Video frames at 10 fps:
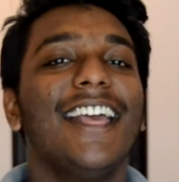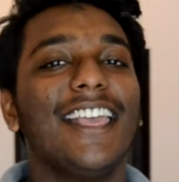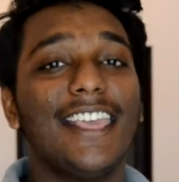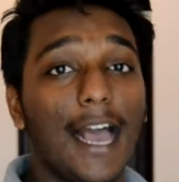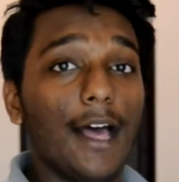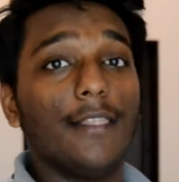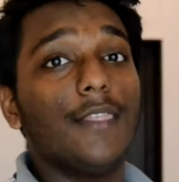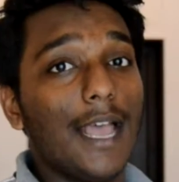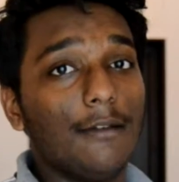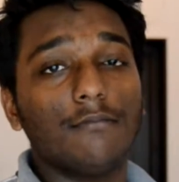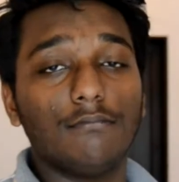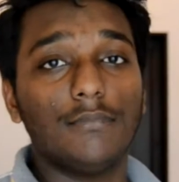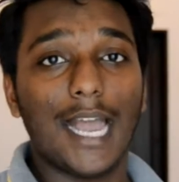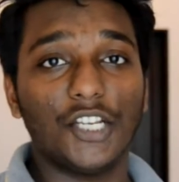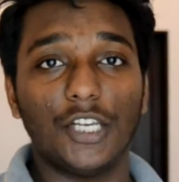yeah, that
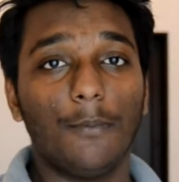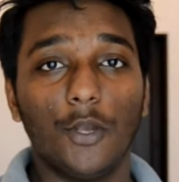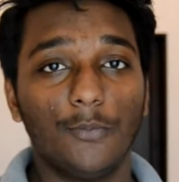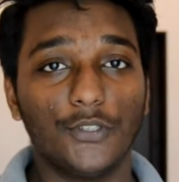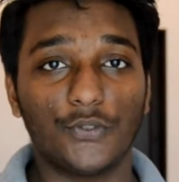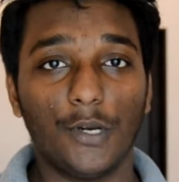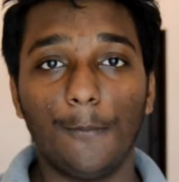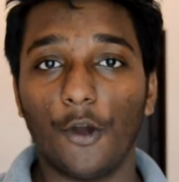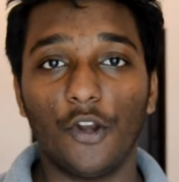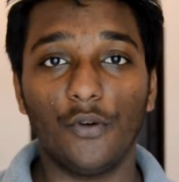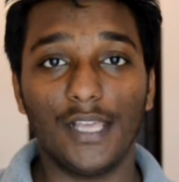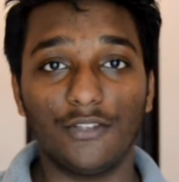GPU Boost 3.0